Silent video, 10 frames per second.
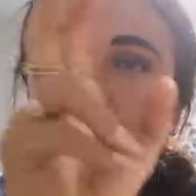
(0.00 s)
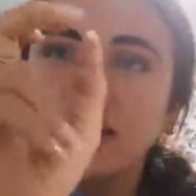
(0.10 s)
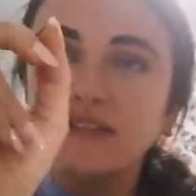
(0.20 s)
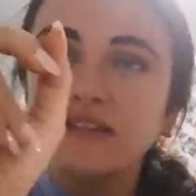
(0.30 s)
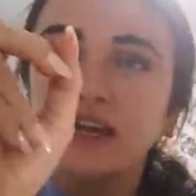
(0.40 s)

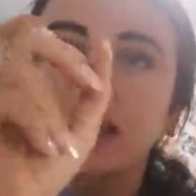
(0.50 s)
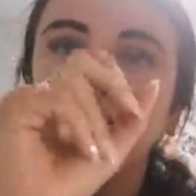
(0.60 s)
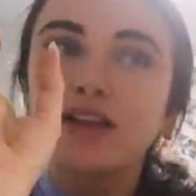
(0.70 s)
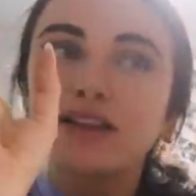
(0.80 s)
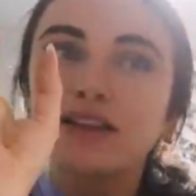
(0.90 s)
us
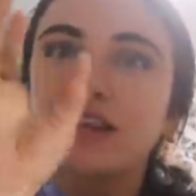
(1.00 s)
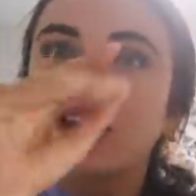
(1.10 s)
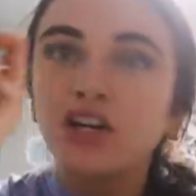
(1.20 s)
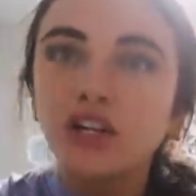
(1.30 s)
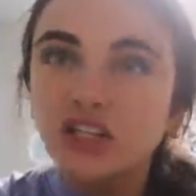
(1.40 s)
and
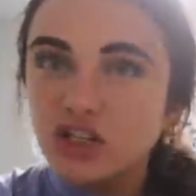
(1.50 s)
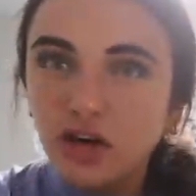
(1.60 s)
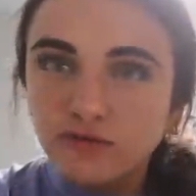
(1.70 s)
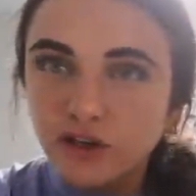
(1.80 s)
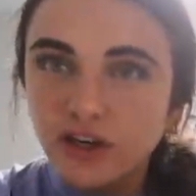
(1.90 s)
literally
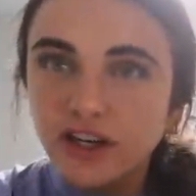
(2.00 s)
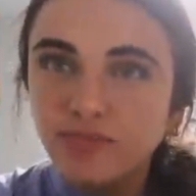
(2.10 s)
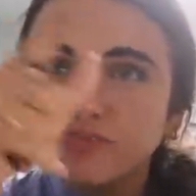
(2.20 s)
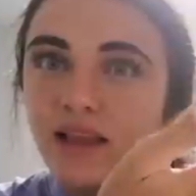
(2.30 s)
start flirting.